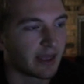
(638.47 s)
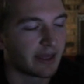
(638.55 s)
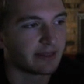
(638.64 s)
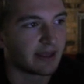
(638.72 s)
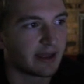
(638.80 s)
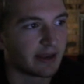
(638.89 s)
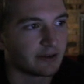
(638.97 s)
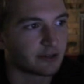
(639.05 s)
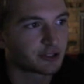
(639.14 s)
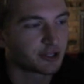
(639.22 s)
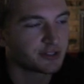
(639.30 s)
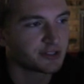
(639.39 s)
And then
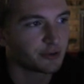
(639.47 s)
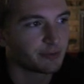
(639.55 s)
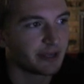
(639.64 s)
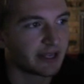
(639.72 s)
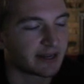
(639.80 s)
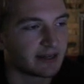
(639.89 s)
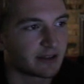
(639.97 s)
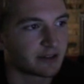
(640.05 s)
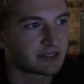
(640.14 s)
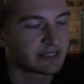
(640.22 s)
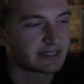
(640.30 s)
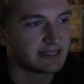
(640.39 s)
Scherzer would be like another
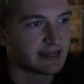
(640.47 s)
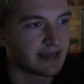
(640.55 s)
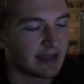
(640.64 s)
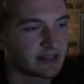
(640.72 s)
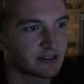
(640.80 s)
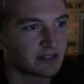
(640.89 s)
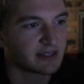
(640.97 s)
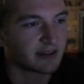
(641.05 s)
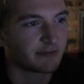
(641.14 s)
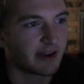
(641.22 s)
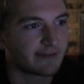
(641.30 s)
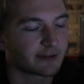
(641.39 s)
60k, so that's
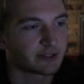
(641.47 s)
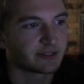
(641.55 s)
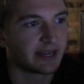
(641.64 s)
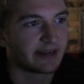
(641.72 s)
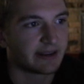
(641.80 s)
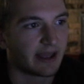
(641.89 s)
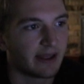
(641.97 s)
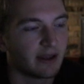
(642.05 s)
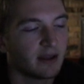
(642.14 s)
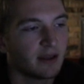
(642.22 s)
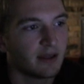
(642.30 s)
like 510k.